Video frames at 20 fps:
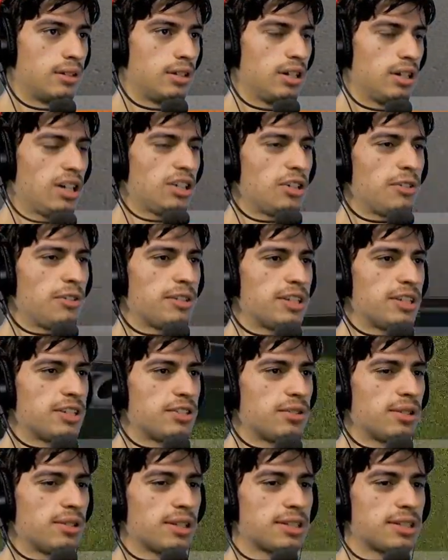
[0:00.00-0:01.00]
Oh no, it didn't
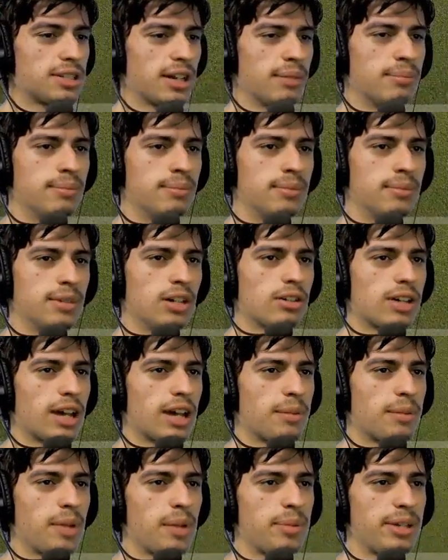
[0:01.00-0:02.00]
do this time. Okay,
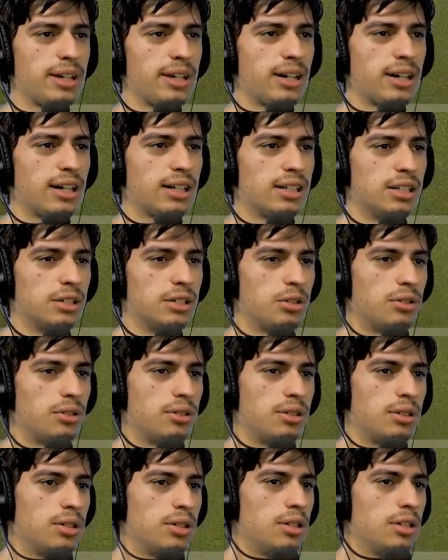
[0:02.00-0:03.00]
maybe it
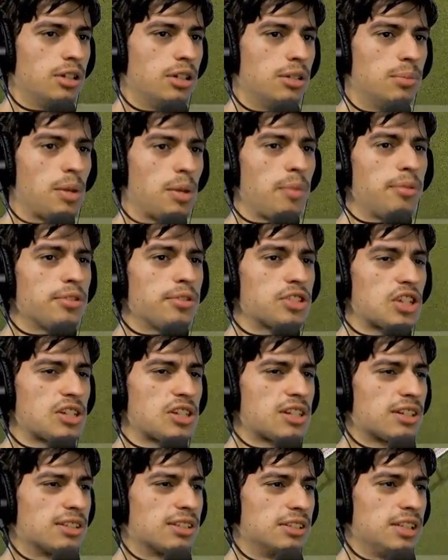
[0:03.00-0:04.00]
was
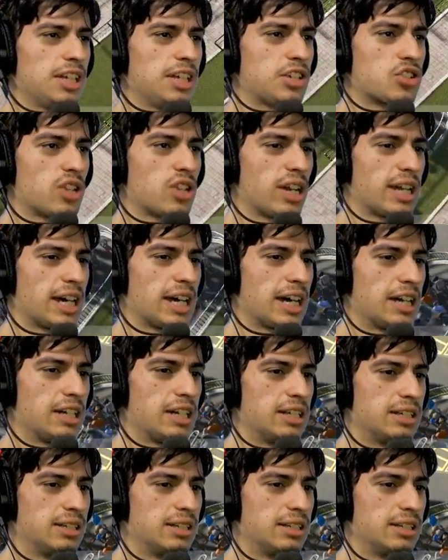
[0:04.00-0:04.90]
just a glitch that I had.